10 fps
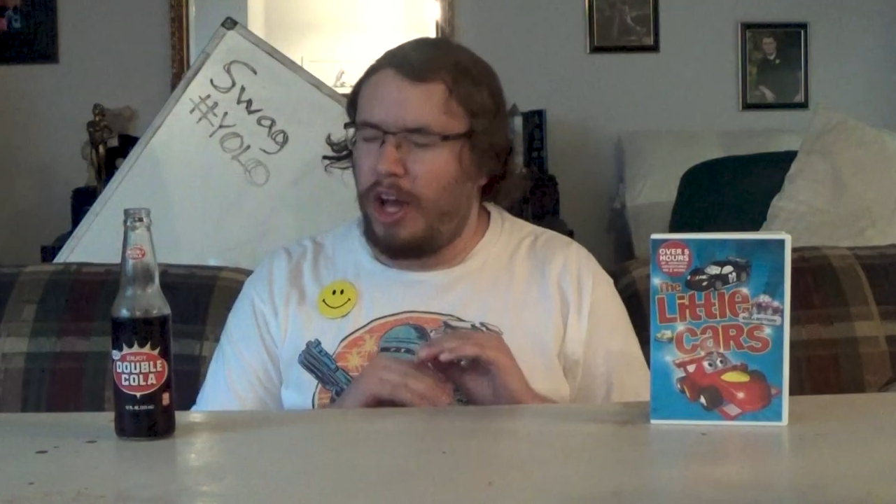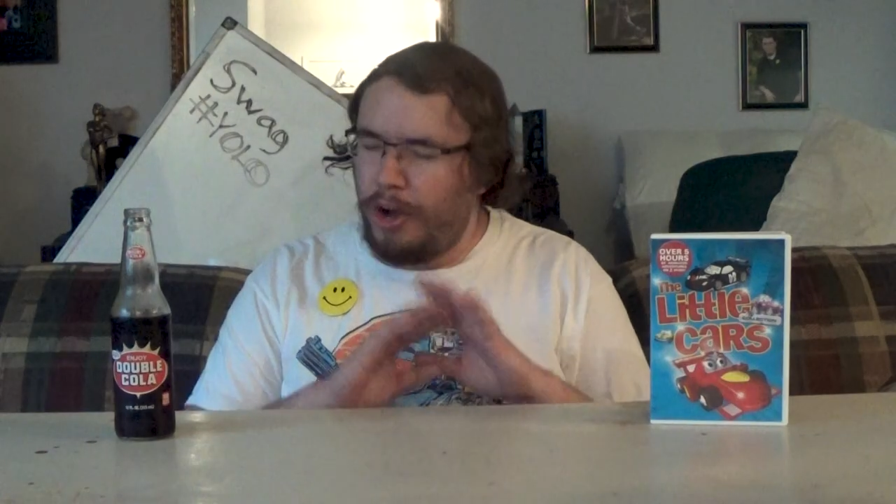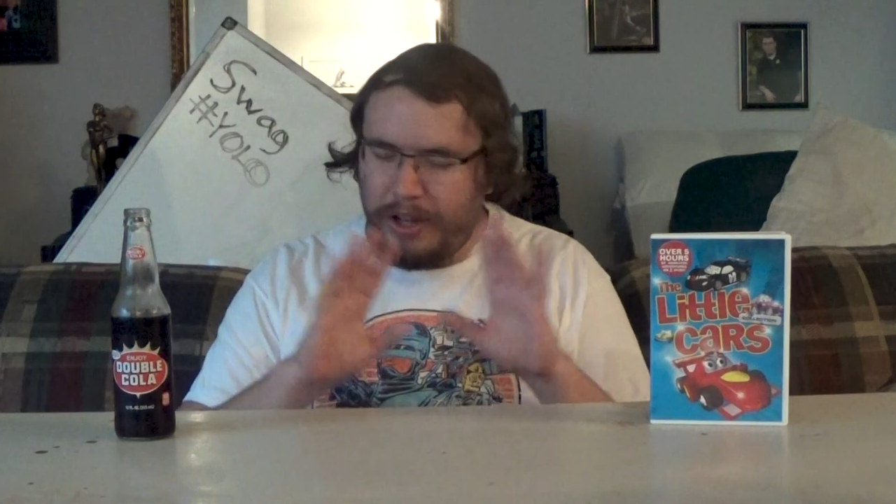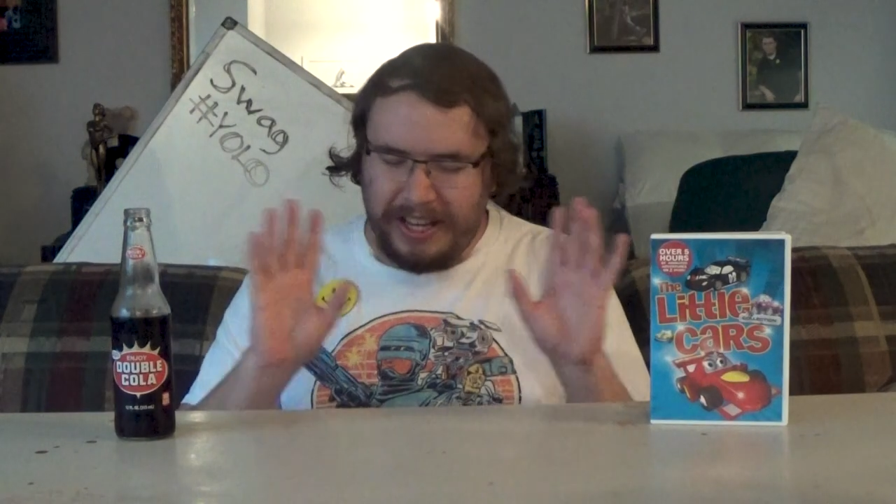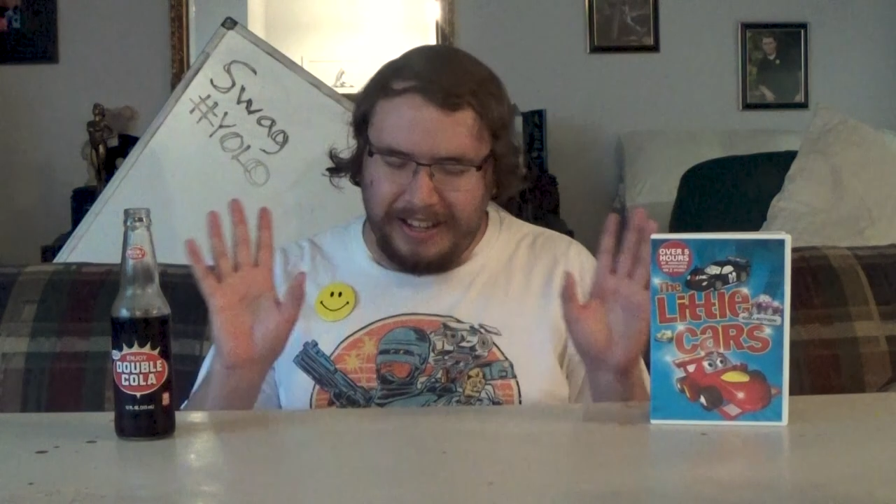
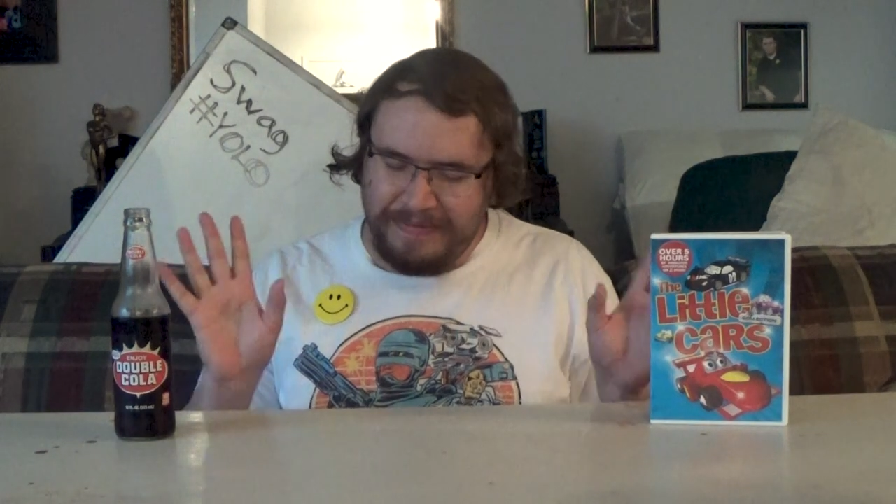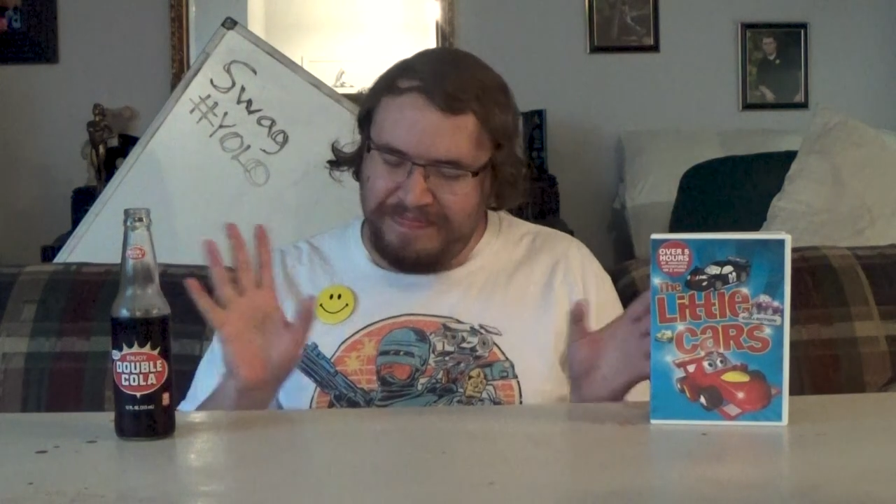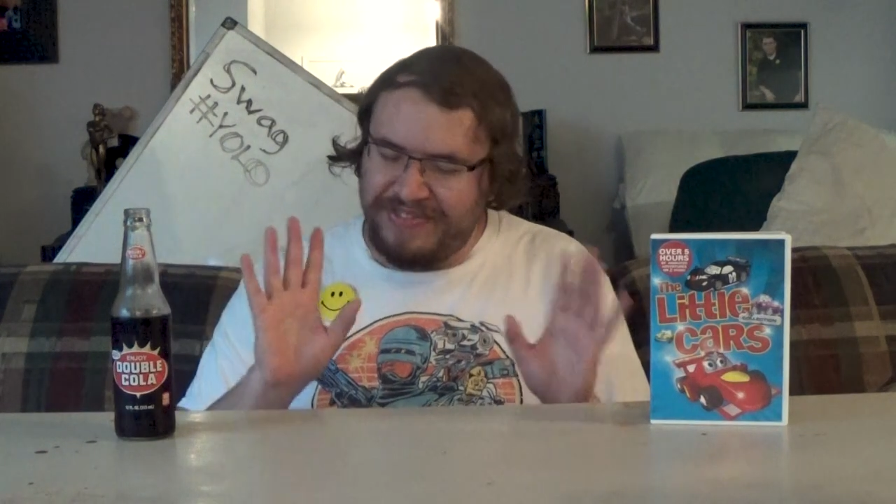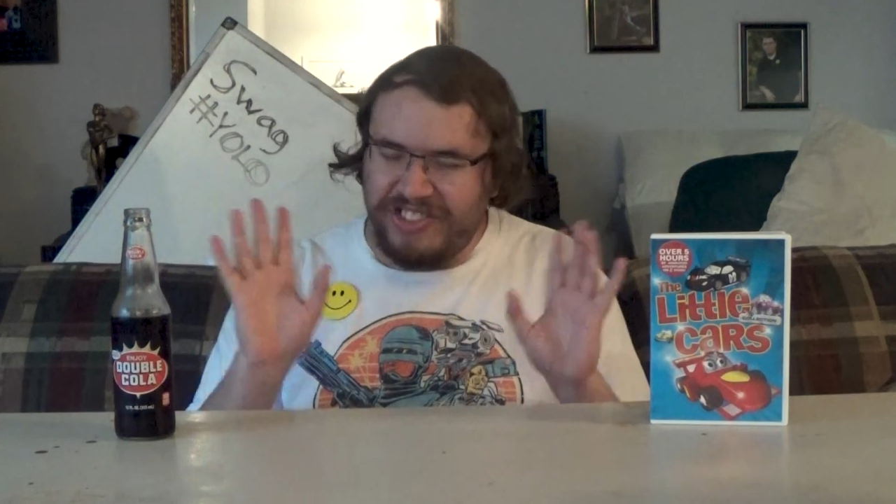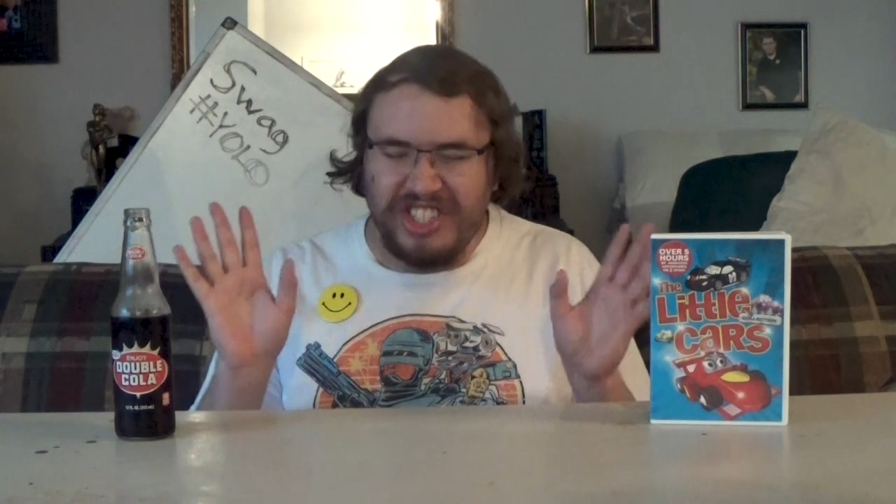Okay,
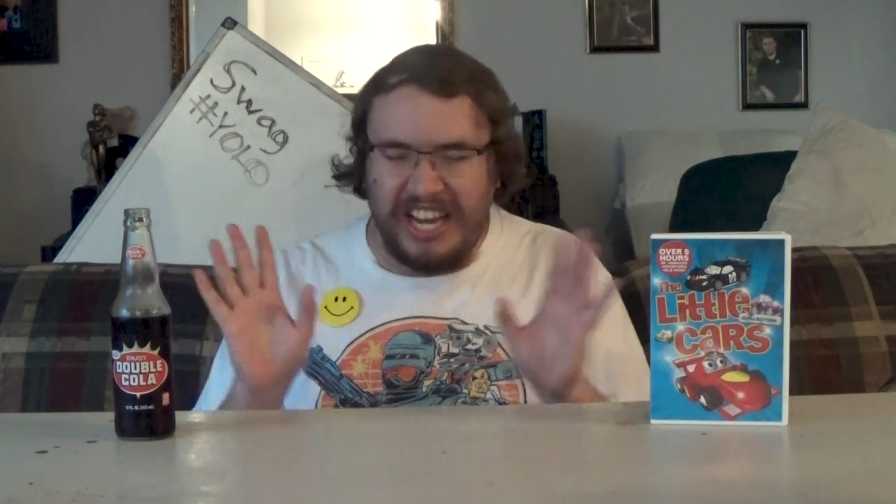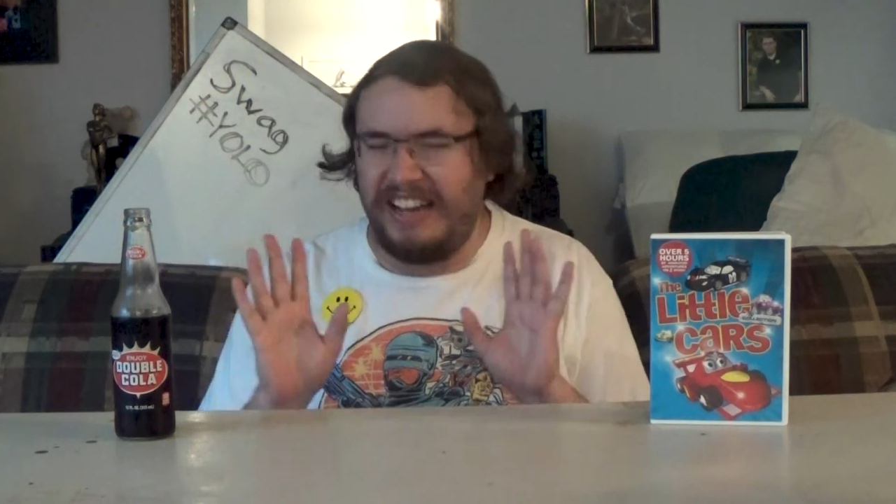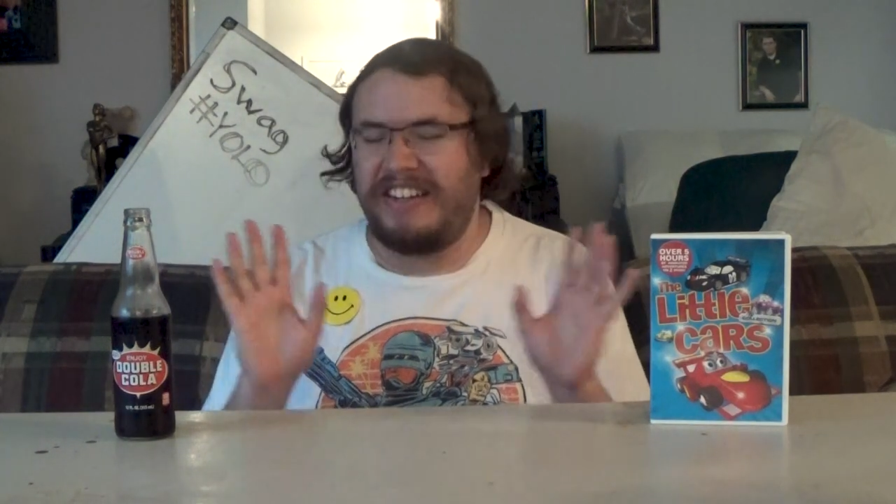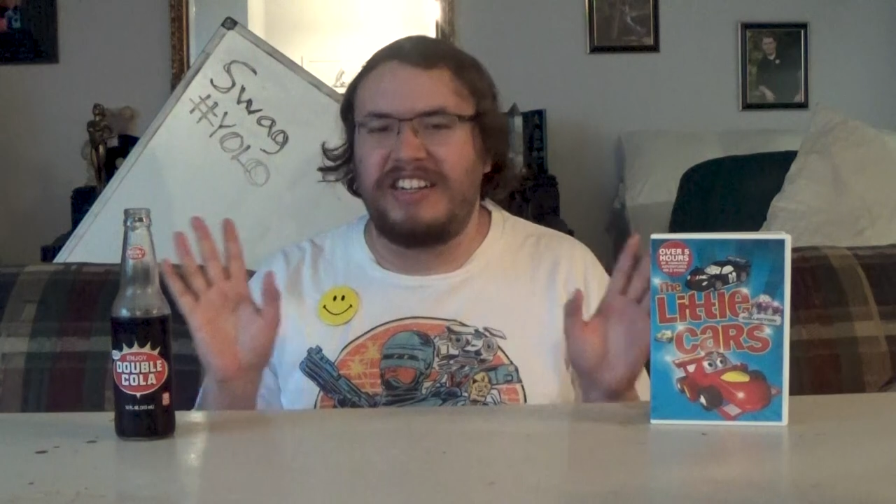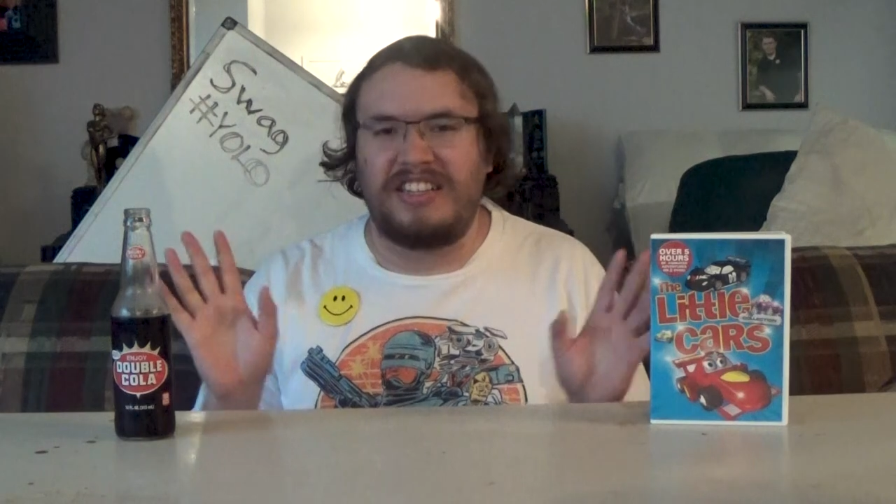
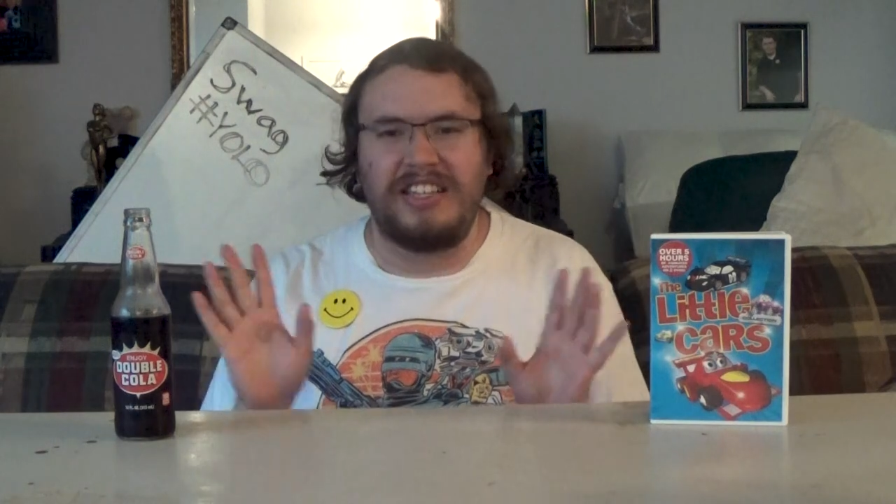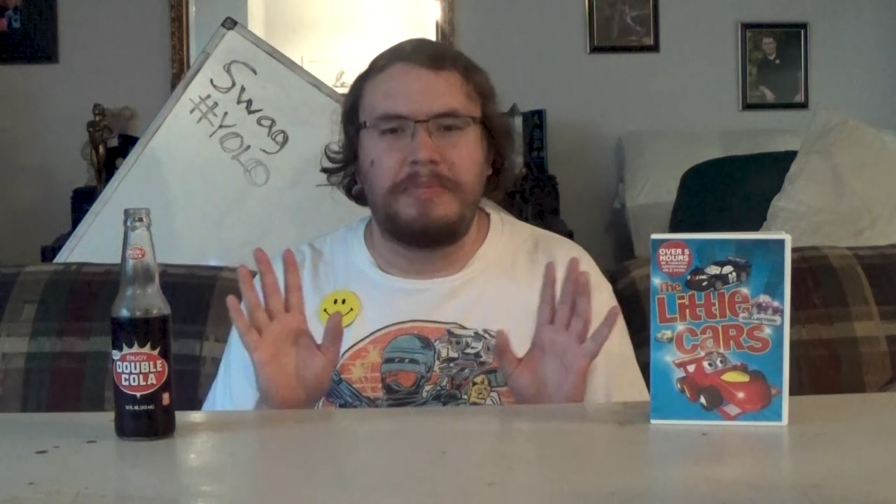technically